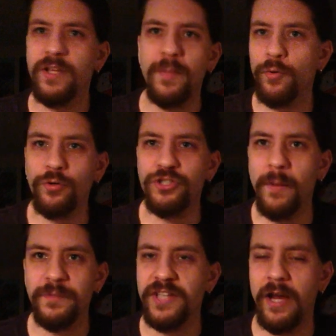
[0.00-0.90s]
typical
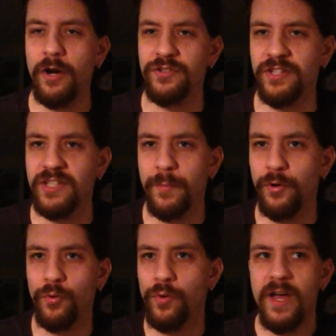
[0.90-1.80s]
jump scares and
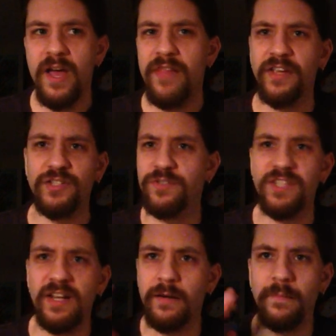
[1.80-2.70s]
typical things you've
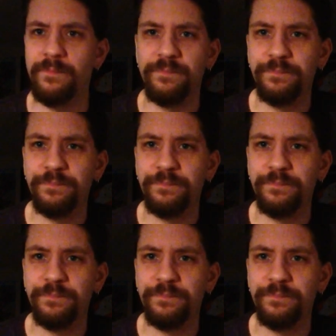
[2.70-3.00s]
seen in